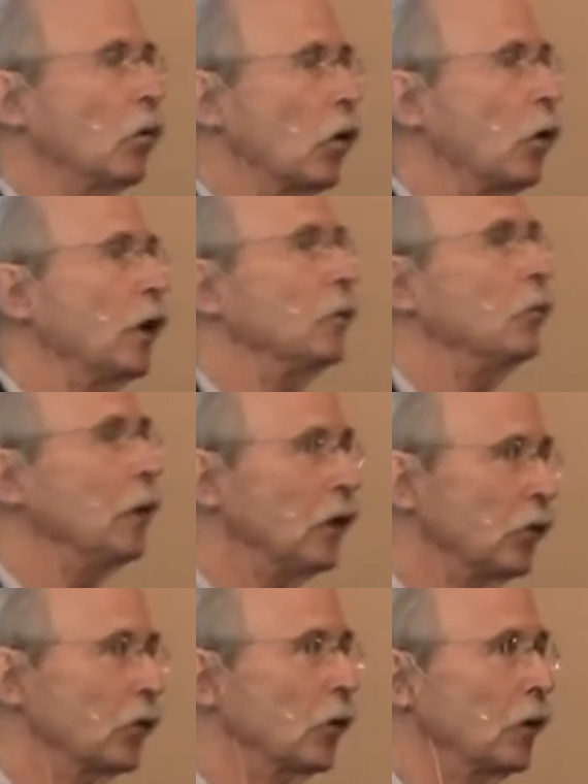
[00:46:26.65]
where we
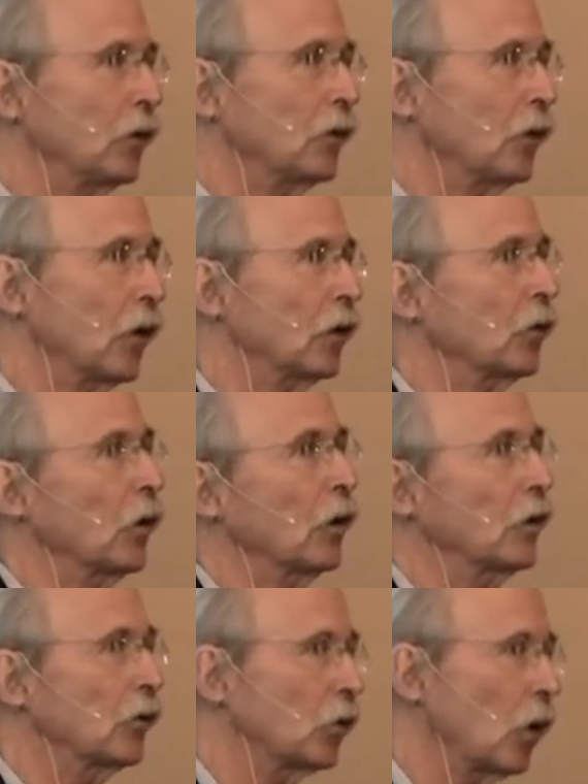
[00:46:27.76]
administer these
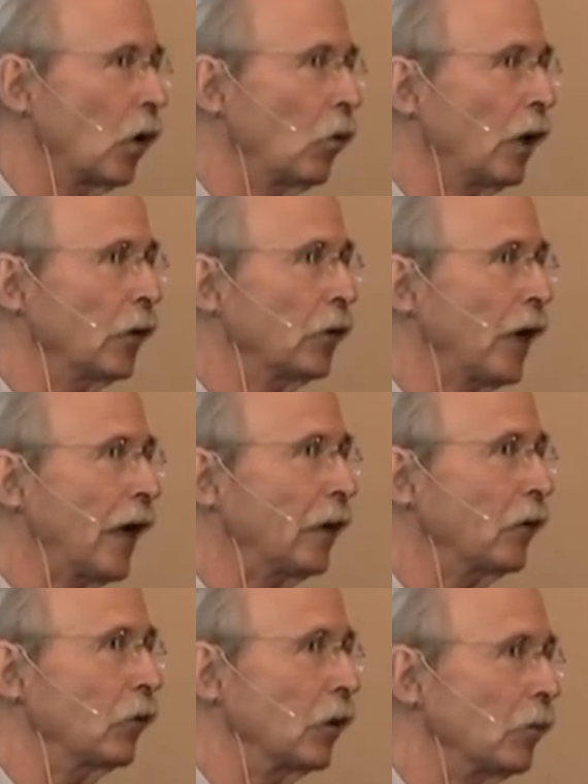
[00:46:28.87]
territories, draw wealth out
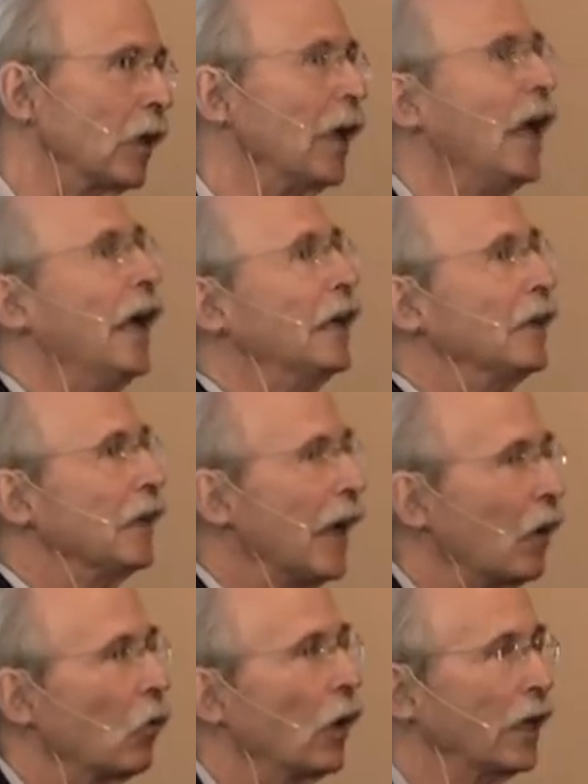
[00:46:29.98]
of them, and in
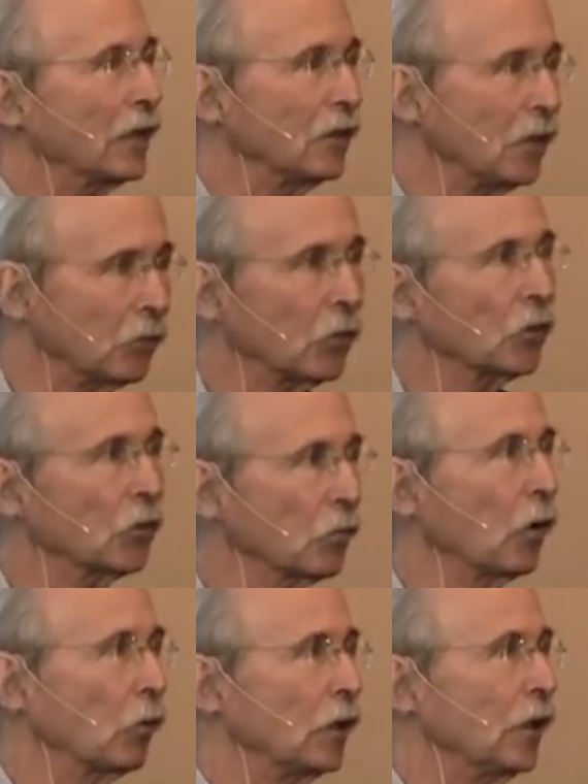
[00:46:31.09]
that way it differs from
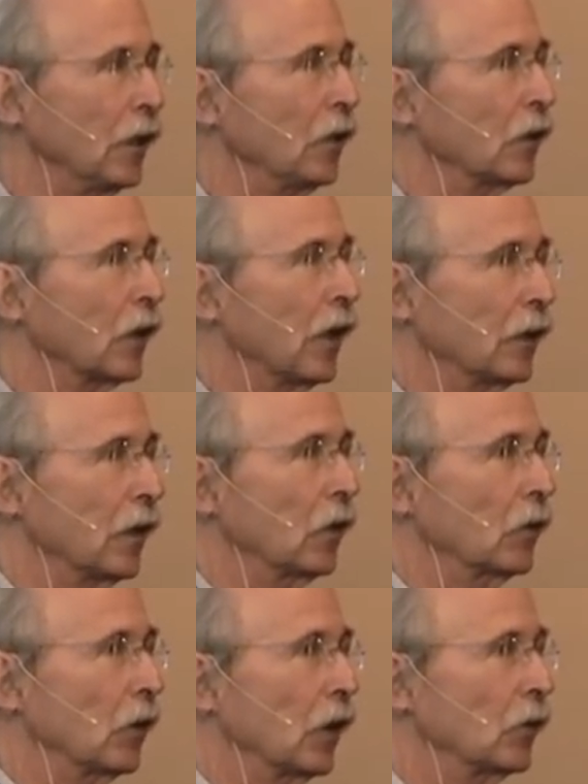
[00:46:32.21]
what we did in the continental
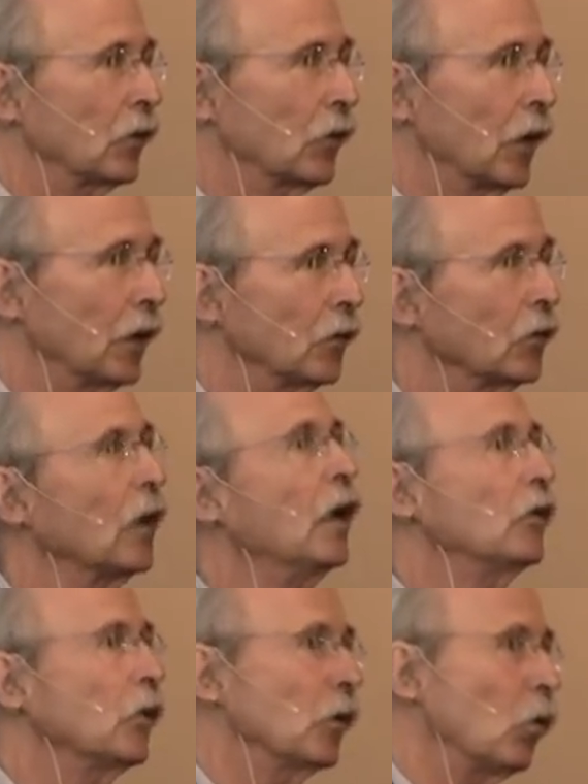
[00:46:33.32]
United States.
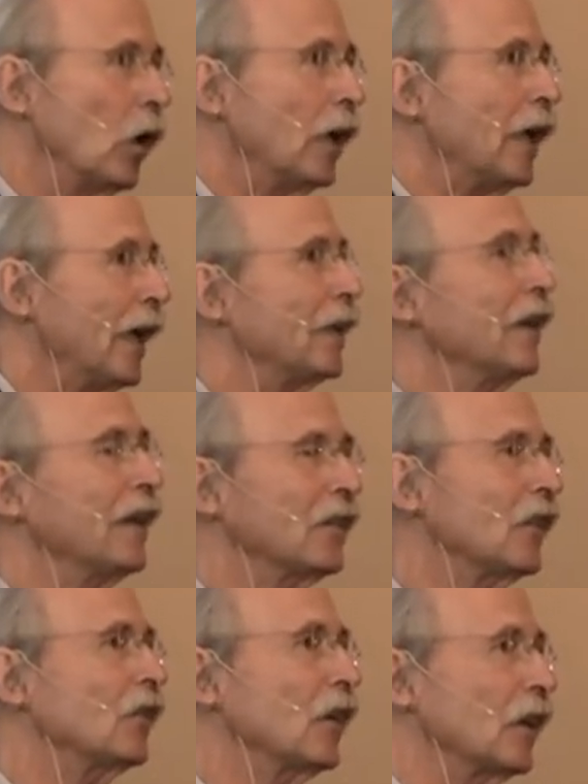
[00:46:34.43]
So, on the one hand, yeah, it's
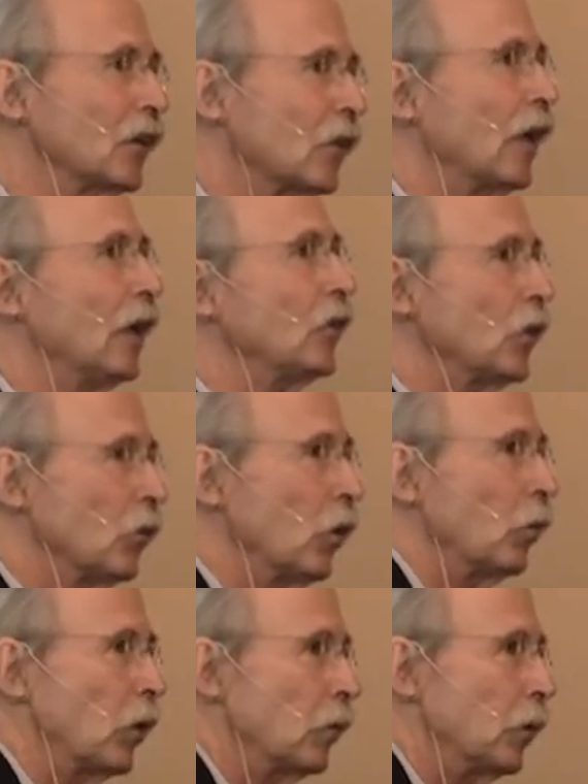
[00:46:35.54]
just an extension of
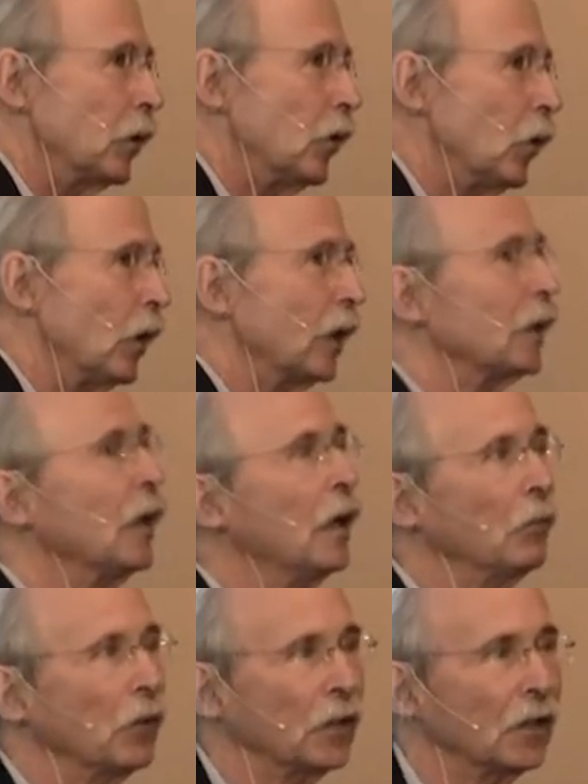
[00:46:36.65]
what we have been doing,
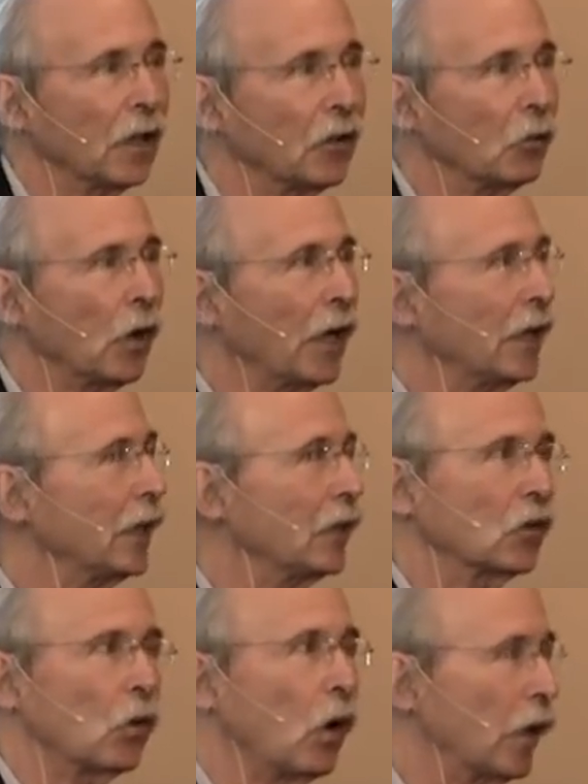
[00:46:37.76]
but in another way,
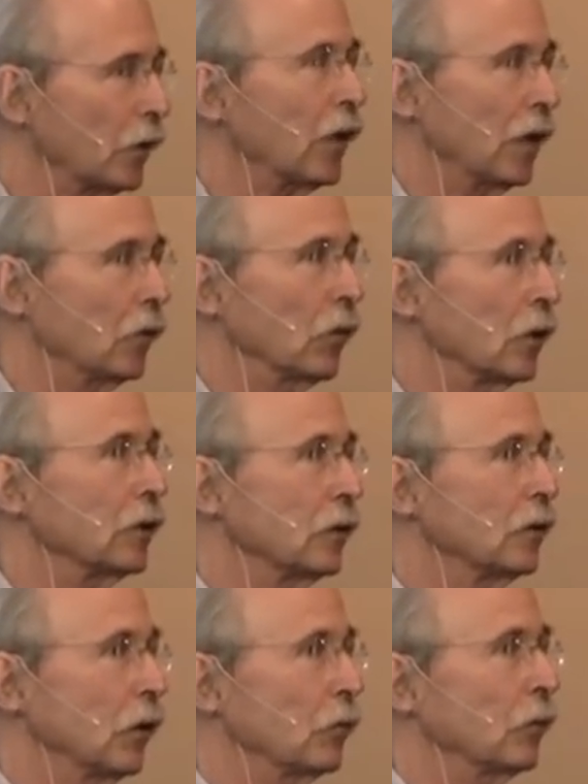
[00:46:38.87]
it's qualitatively
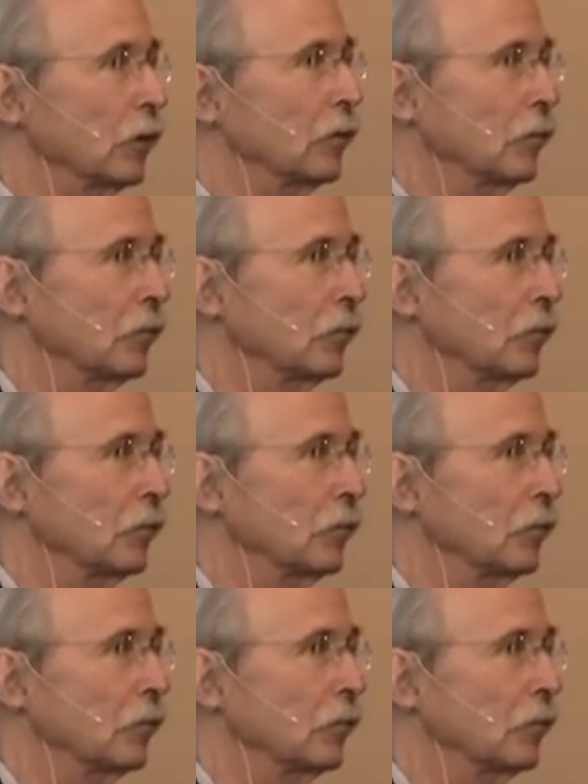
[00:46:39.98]
different.